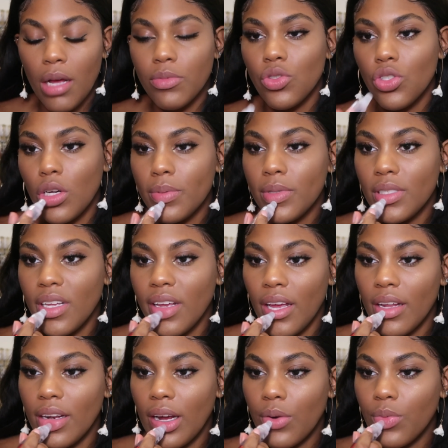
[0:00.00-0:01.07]
I'm so
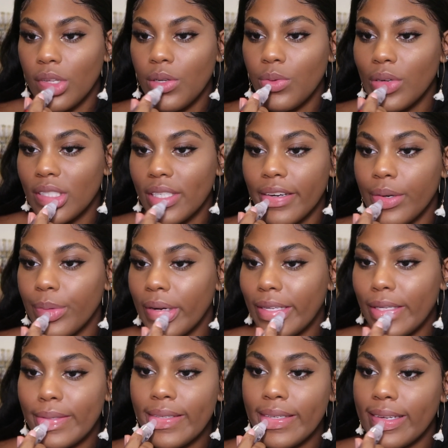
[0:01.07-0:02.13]
upset. I really wish I could wear
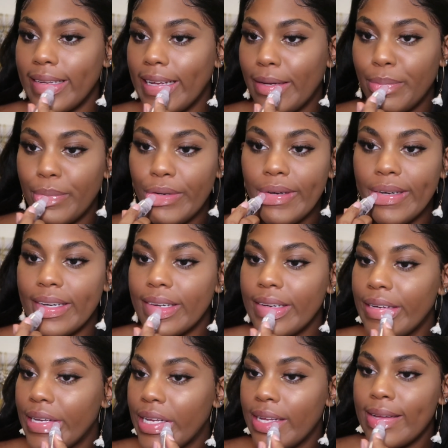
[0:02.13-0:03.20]
lipstick a lot
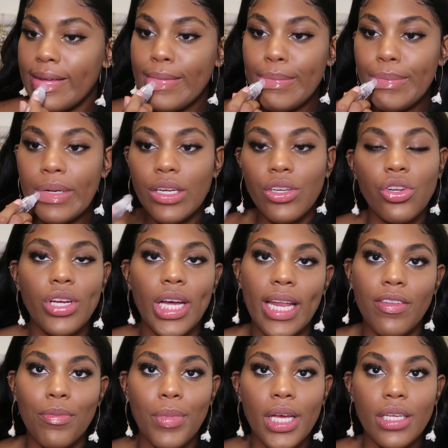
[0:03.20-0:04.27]
more, but you know, you gotta
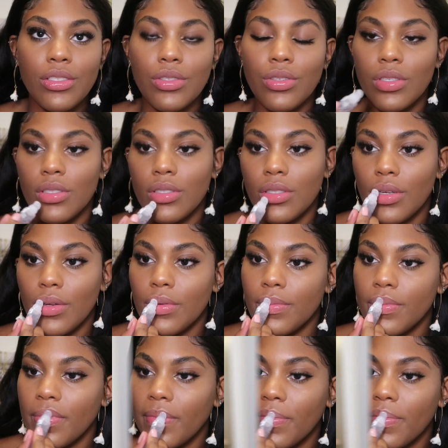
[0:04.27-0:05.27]
have a mask on, so.